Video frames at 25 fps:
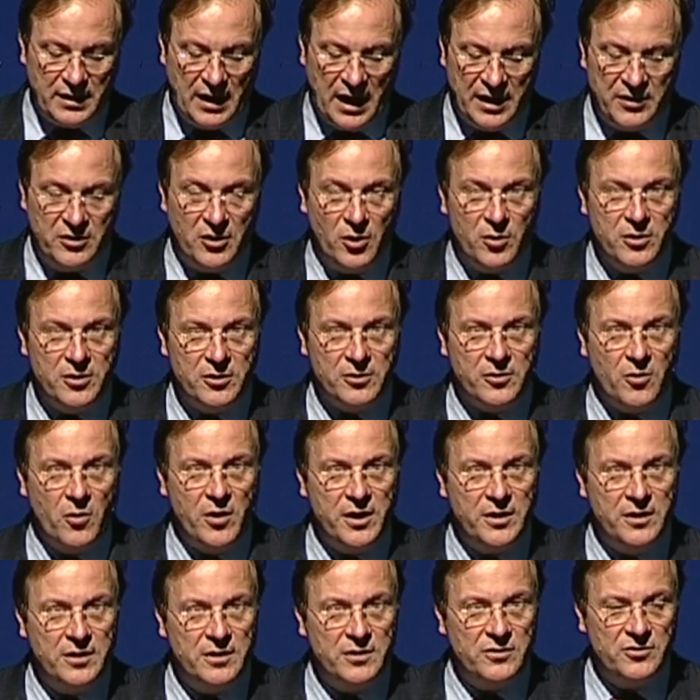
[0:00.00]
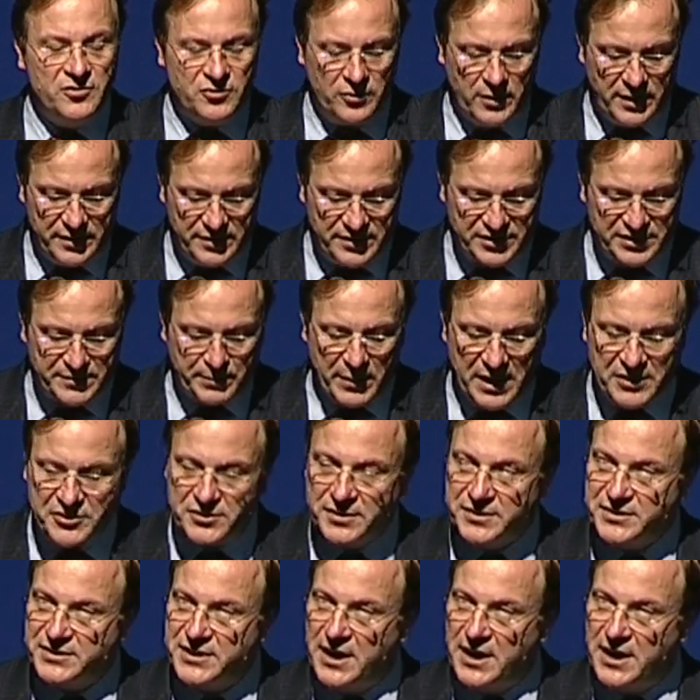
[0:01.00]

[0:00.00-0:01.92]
I know you're going to enjoy the special